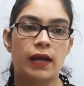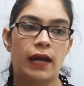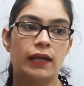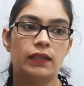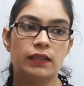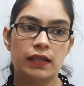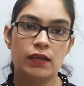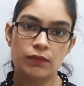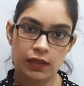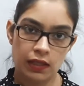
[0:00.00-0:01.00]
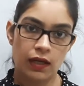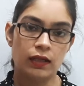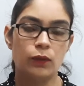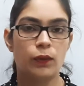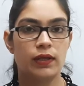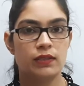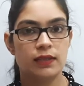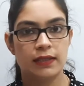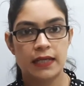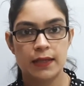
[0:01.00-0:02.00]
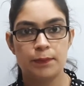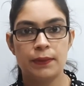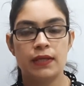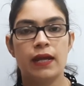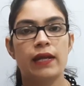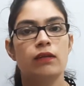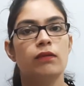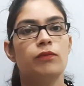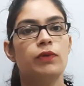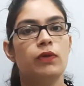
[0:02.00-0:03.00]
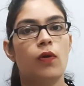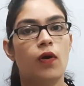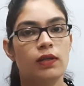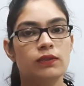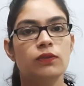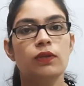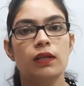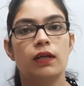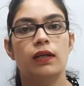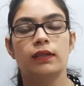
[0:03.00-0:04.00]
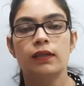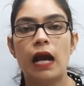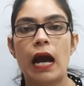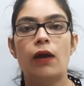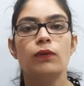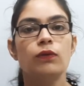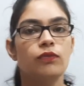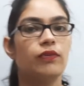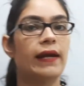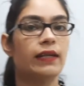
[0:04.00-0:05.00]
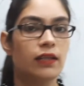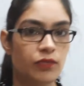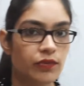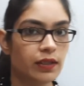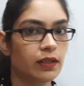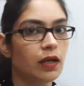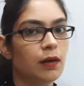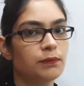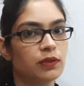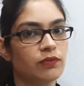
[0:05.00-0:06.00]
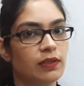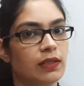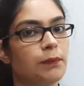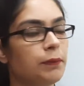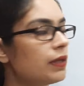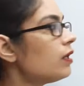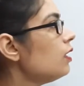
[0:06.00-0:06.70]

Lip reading: and there we learnt what is an AP and we also learnt how to find different terms of an AP.